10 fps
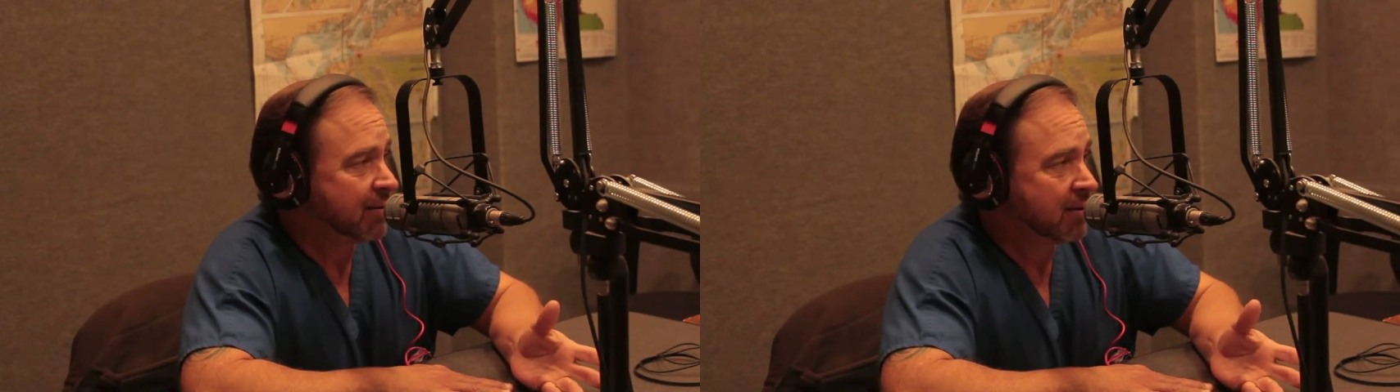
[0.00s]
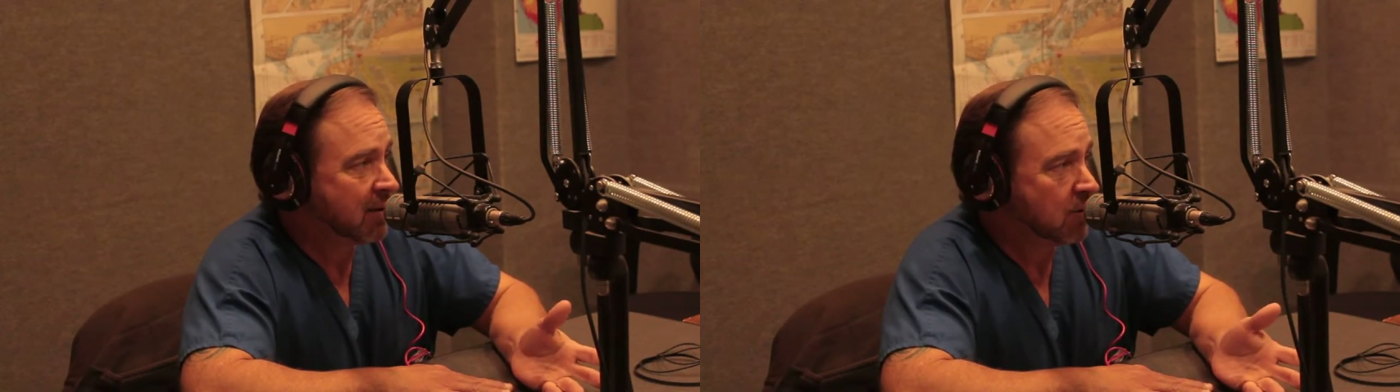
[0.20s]

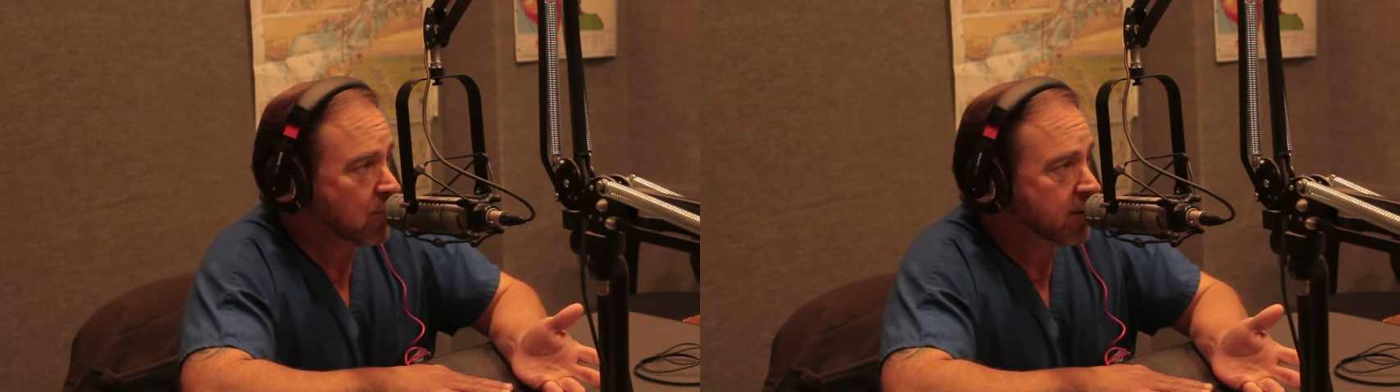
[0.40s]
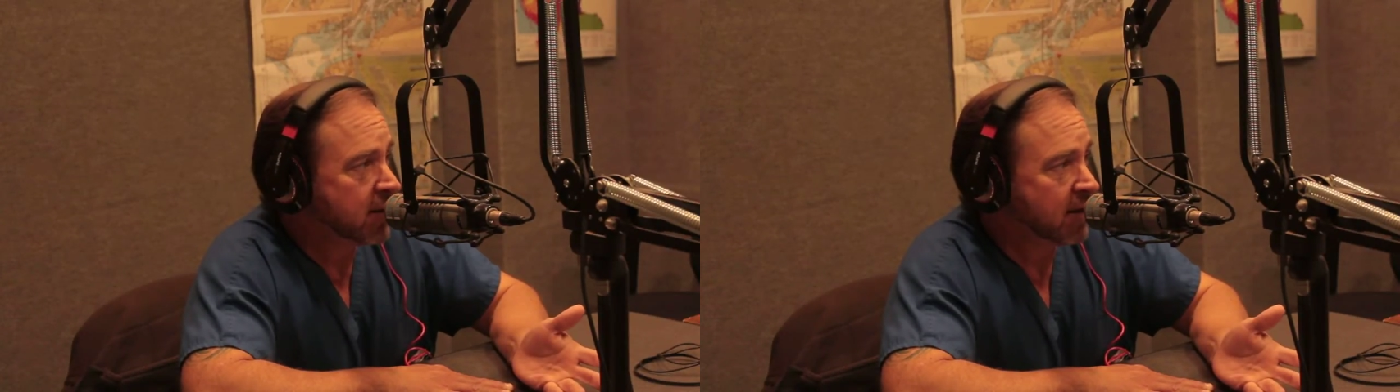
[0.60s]
You don't
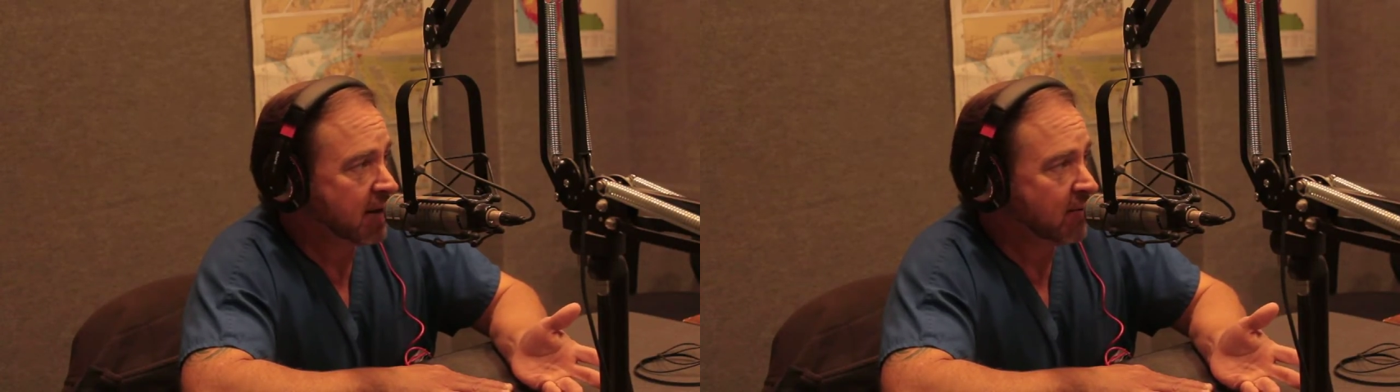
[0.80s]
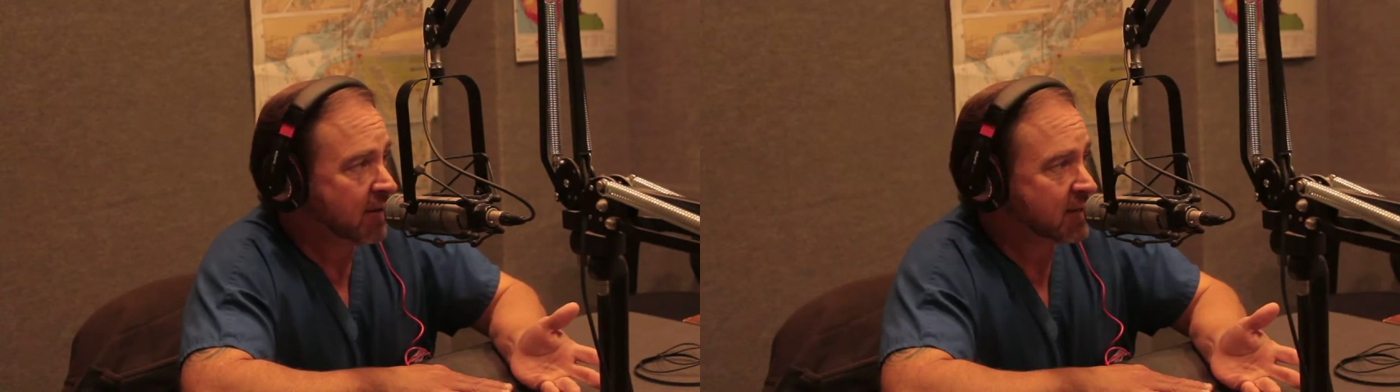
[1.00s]
want that
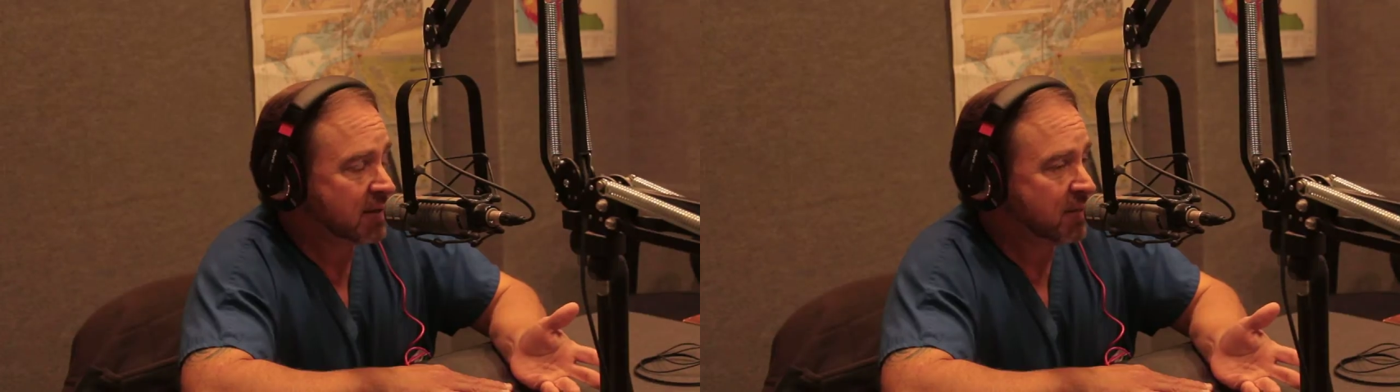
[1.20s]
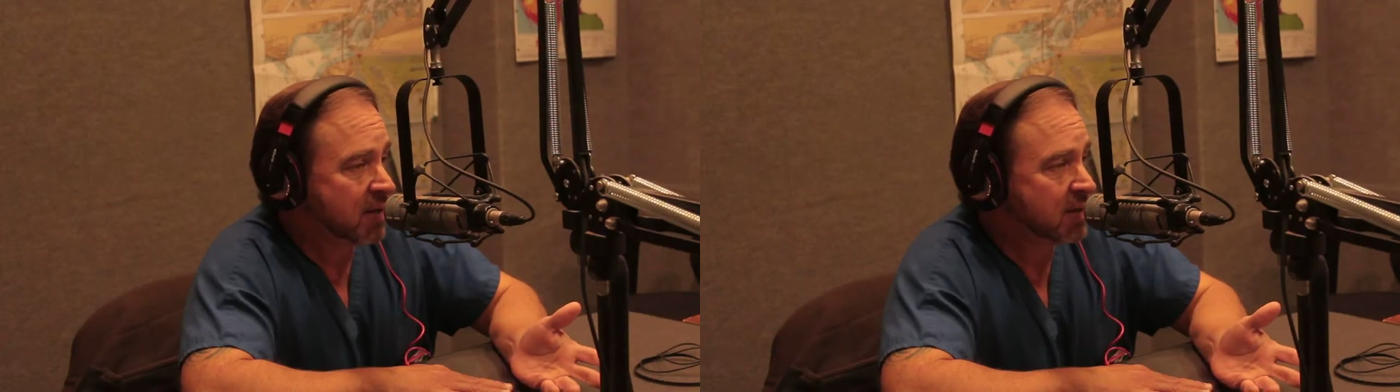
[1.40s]
nowadays. Yeah.
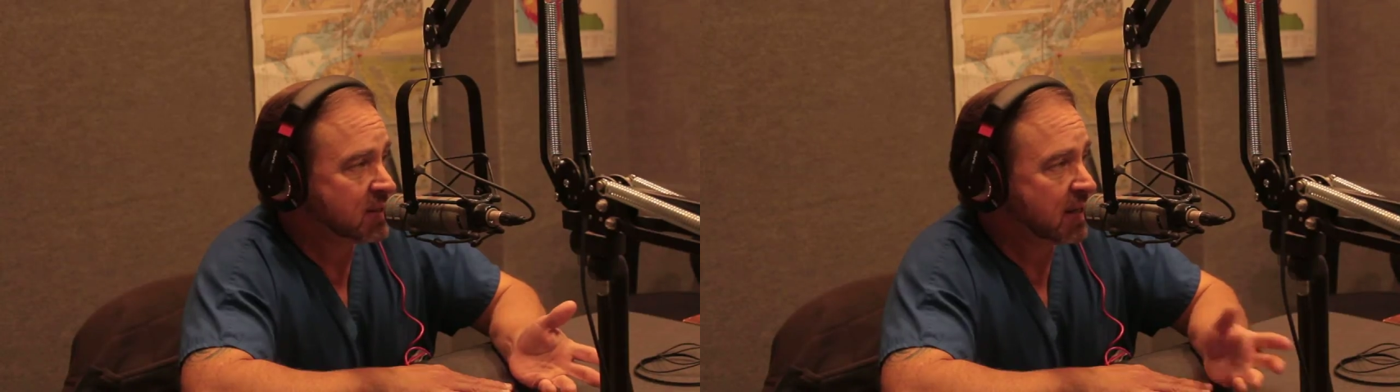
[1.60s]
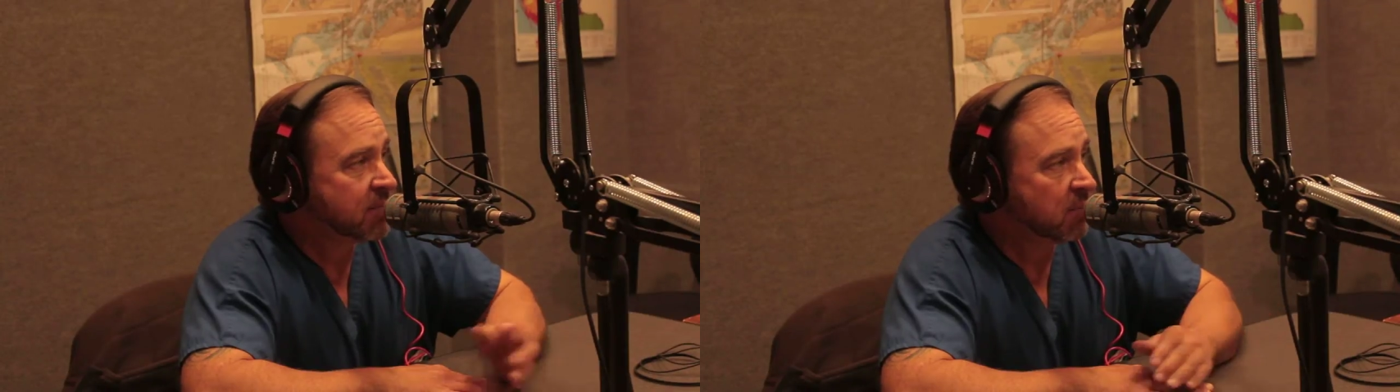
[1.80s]
That'd be
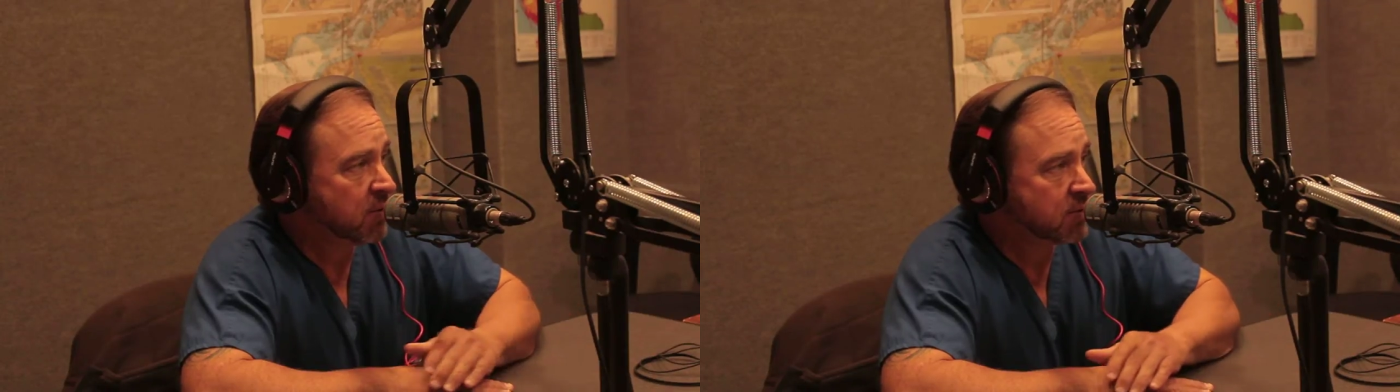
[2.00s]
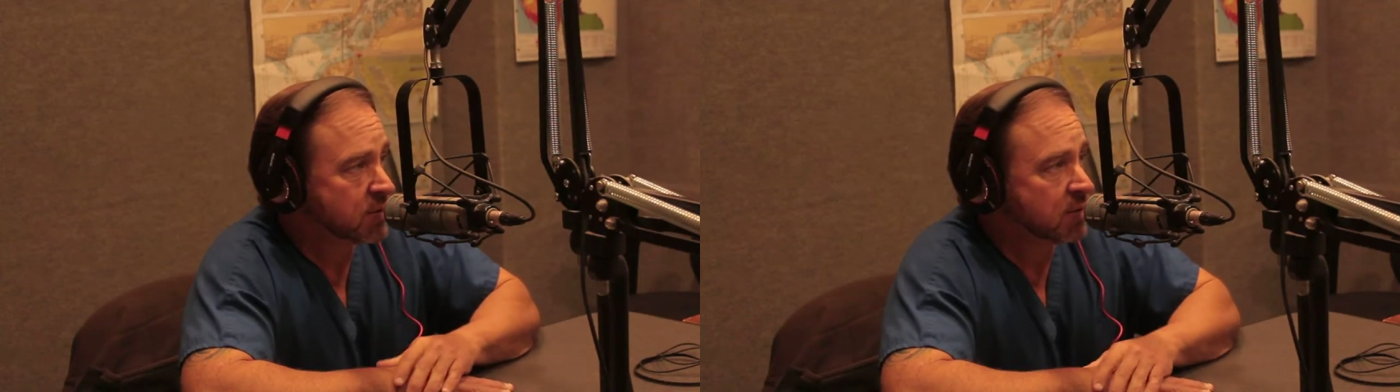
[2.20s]
unacceptable. Well, you
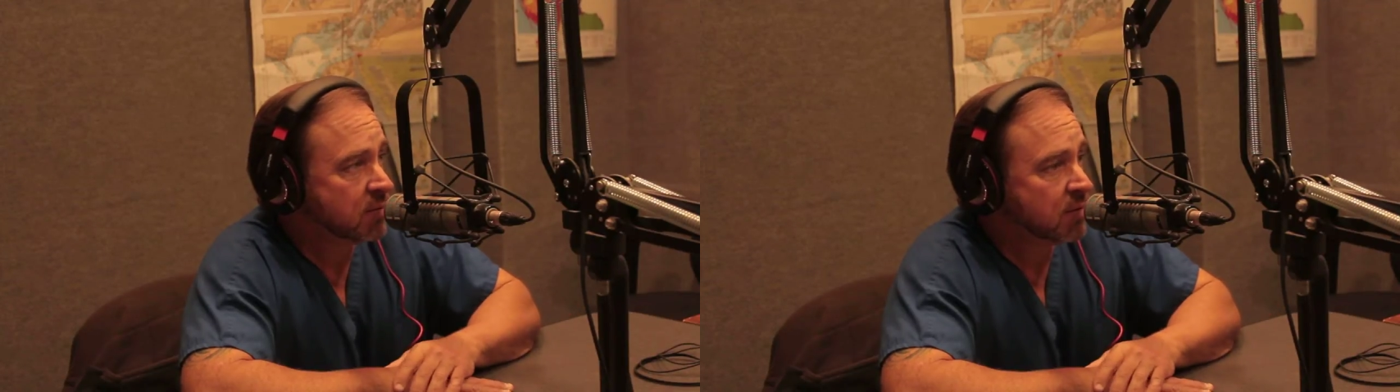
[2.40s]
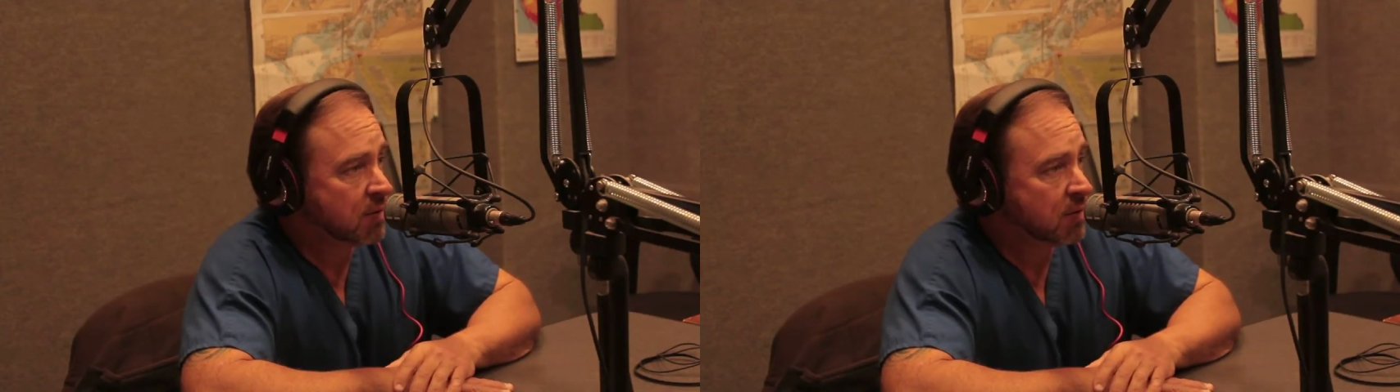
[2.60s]
couldn't move.